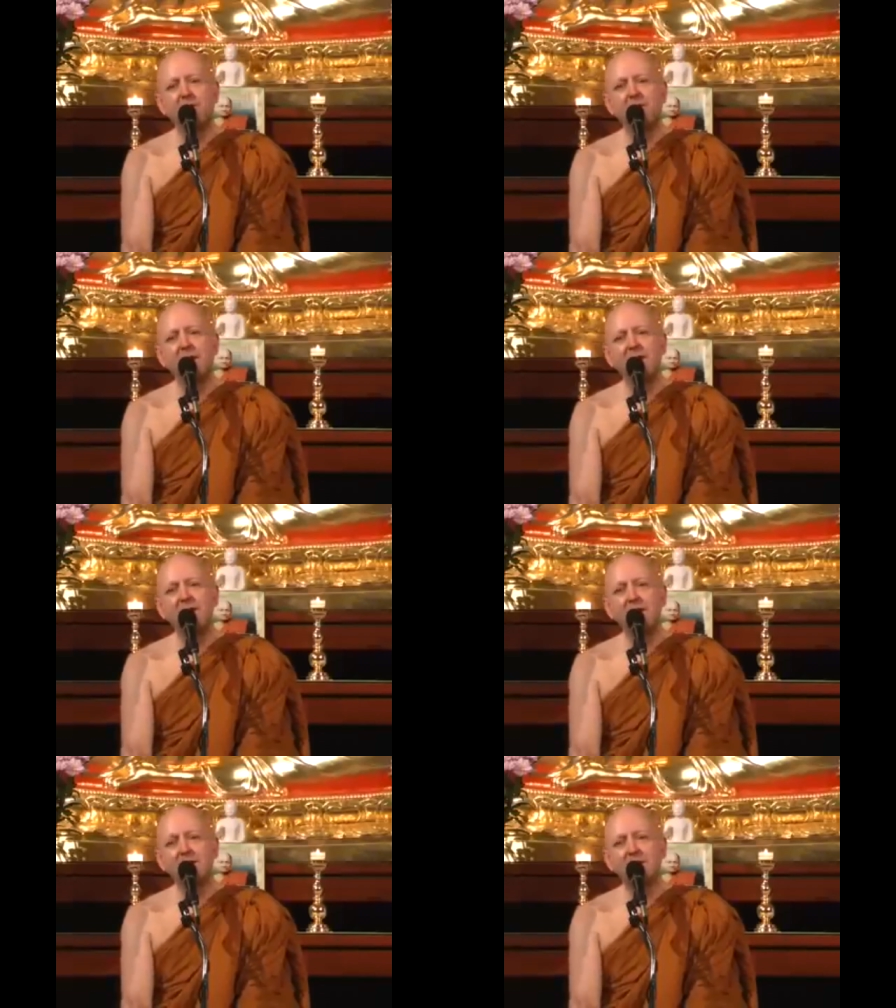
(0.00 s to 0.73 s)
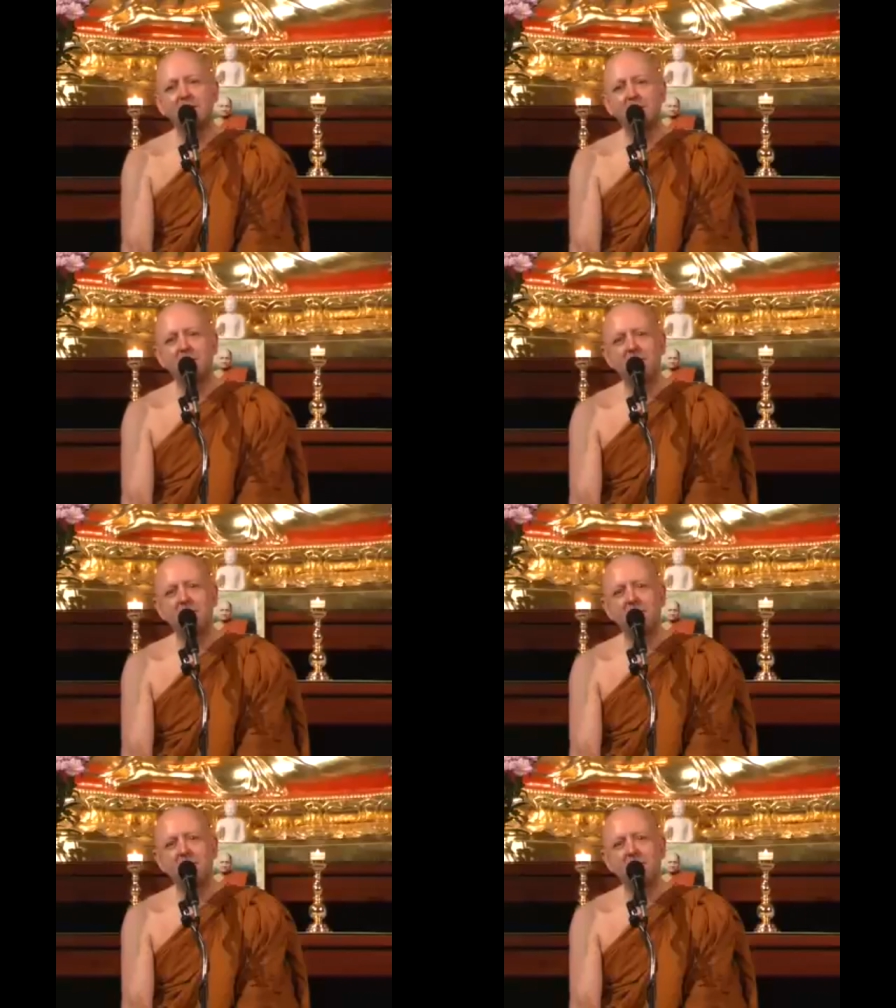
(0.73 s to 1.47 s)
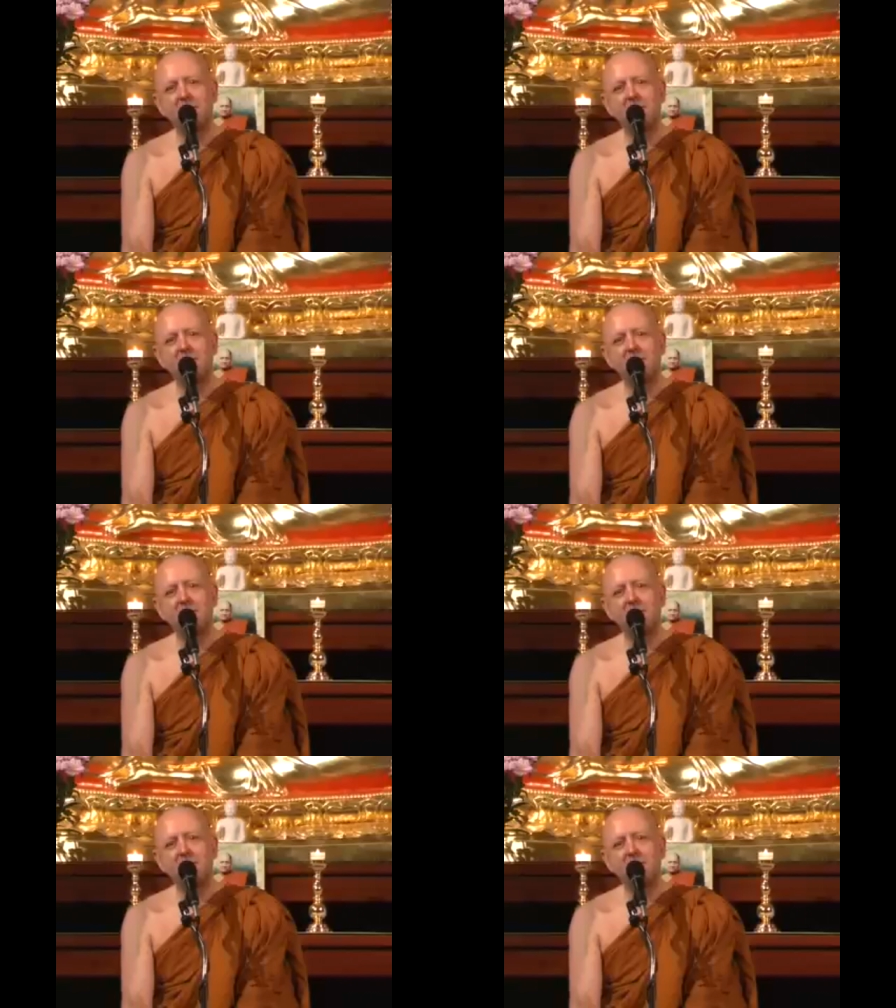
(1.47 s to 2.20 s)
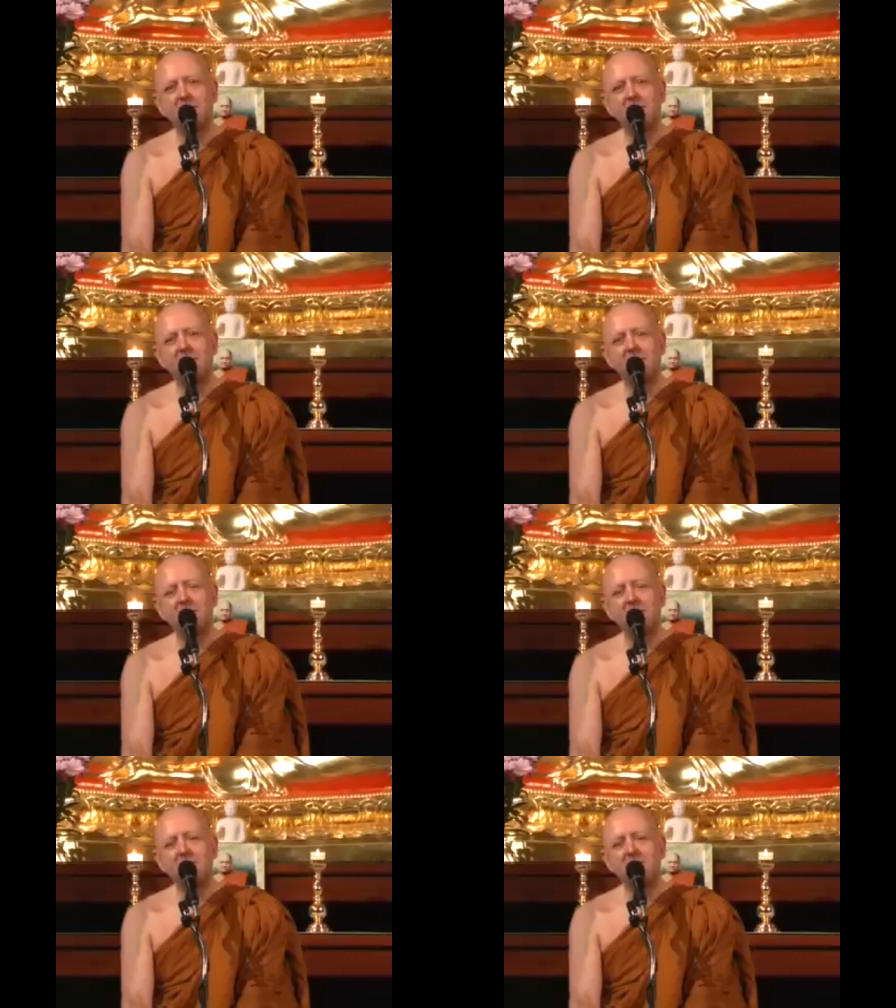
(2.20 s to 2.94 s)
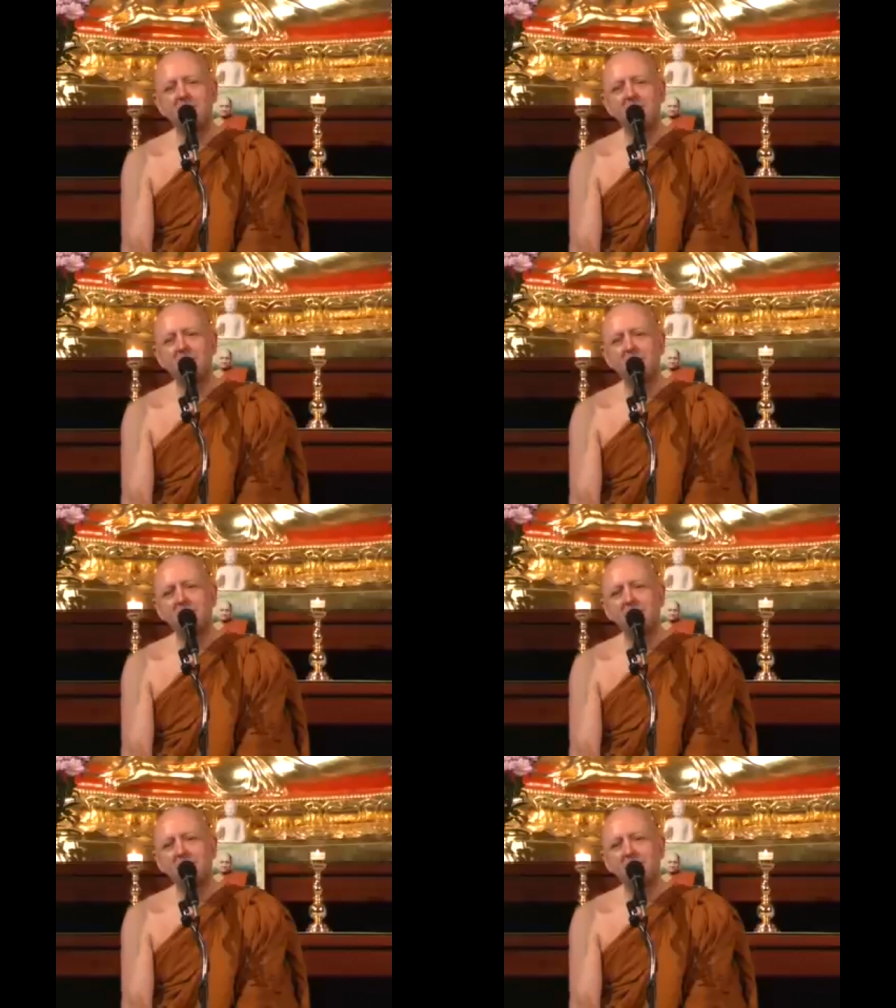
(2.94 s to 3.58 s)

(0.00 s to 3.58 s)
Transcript: of getting something. And he said